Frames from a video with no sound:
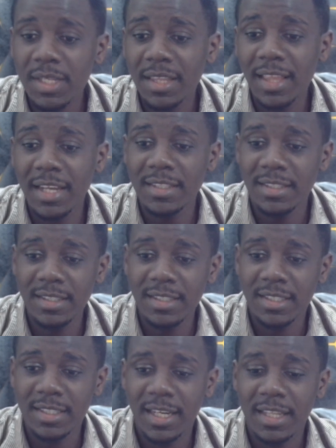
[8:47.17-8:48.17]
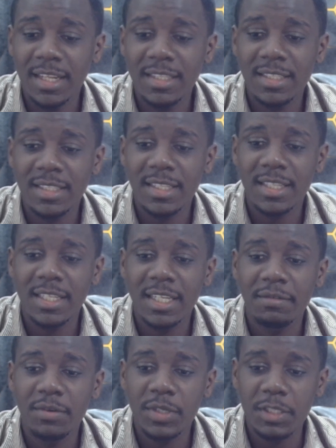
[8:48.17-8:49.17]
that is it, and that's the starting
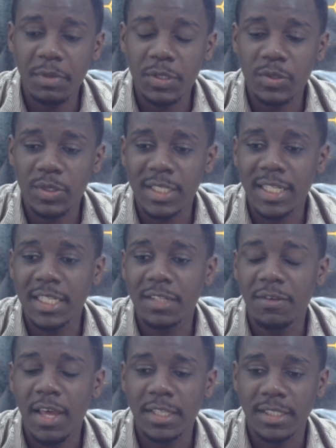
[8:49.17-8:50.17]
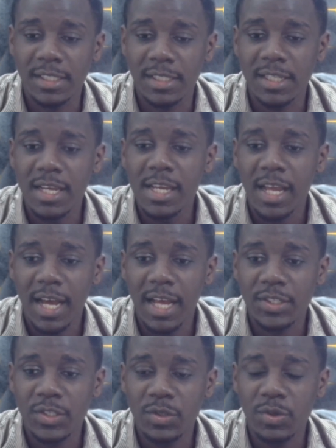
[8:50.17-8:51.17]
11 expected it that it faces
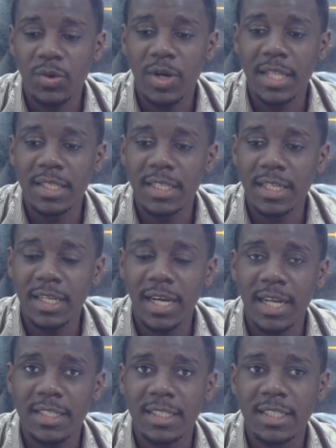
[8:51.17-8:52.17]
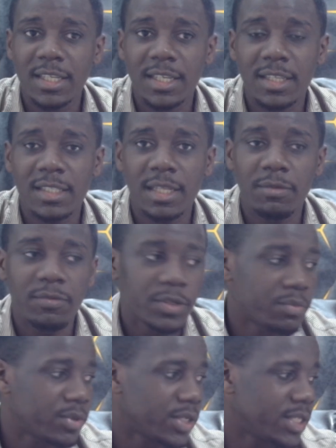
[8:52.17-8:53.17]
Arsenal at the
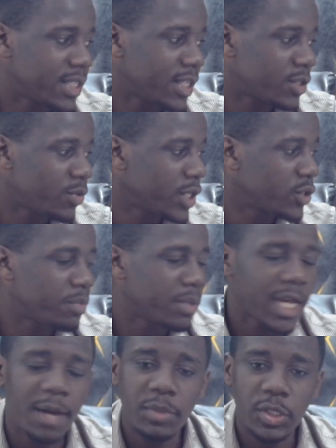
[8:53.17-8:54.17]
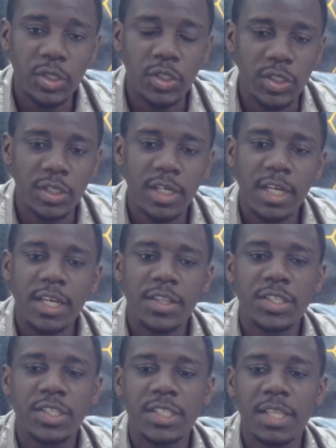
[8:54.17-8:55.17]
Stamford Bridge. They're trying to become good.
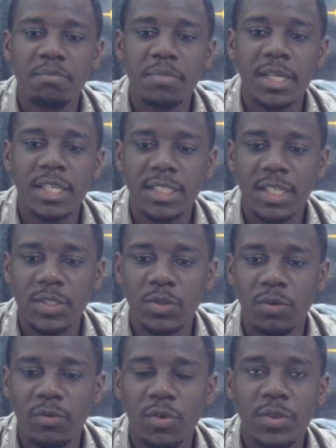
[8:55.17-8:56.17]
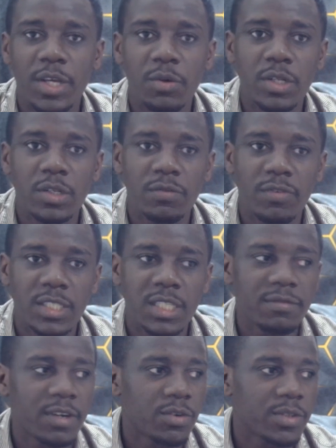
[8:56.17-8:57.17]
This is the biggest test of all they are going to face,
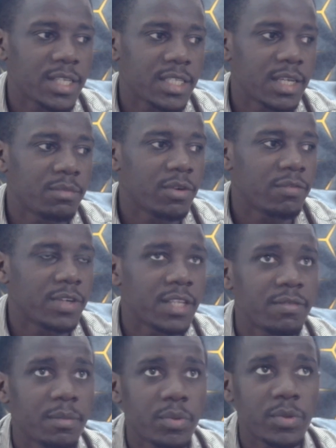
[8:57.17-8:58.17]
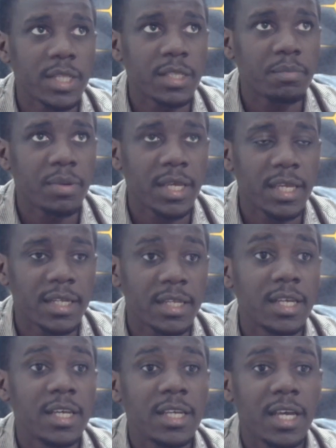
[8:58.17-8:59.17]
leave alone that game of Liverpool that they
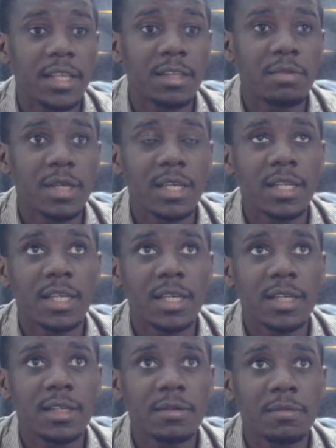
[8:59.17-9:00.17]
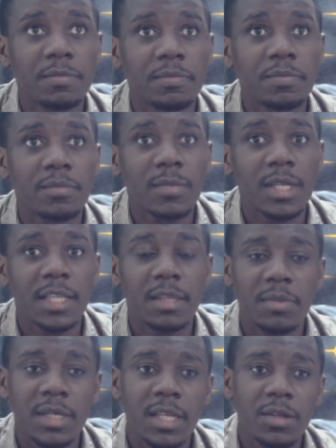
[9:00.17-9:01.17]
played at the beginning
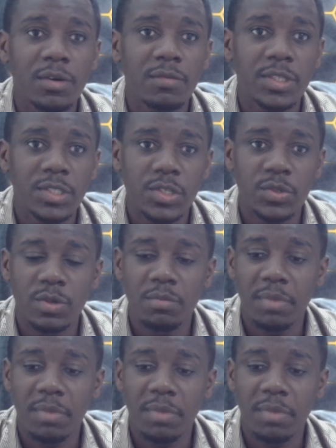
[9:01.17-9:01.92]
of the season.